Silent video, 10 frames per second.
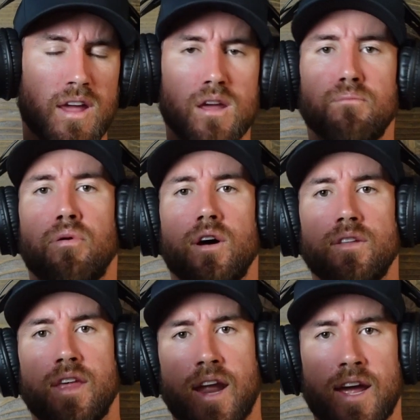
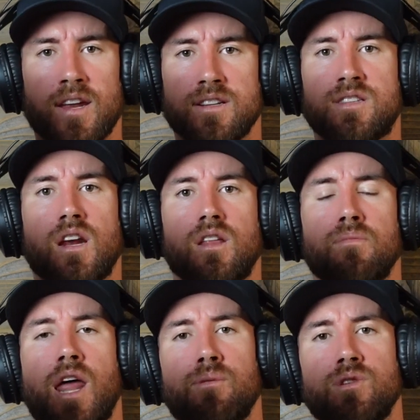input that I can sit at
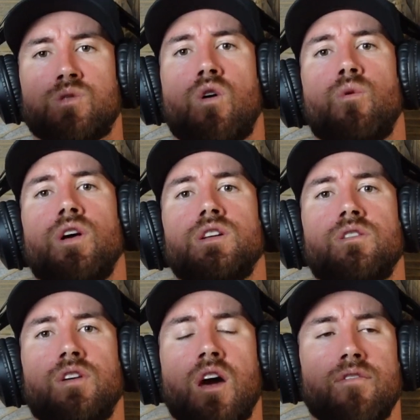the bottom of a squat
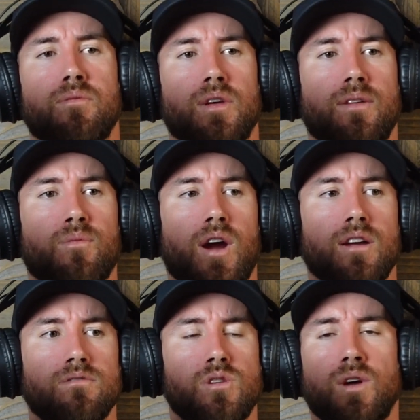relatively comfortably,
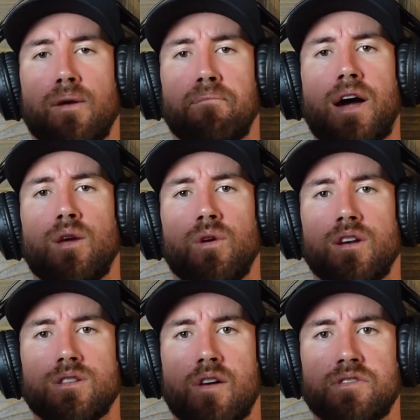right? And doing a body
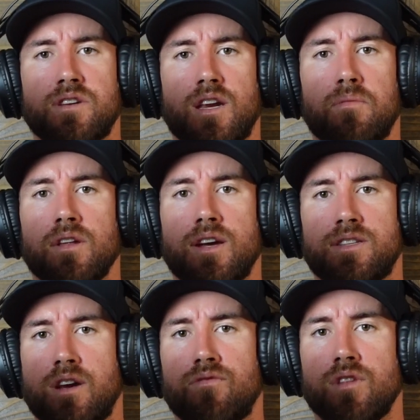weight is obviously going to be a
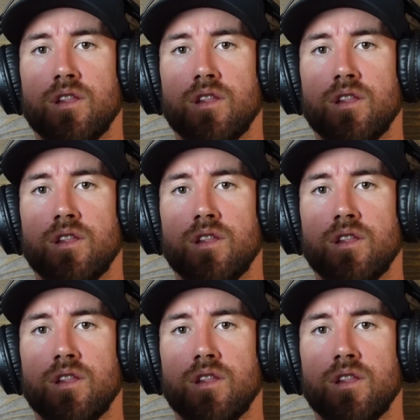lot safer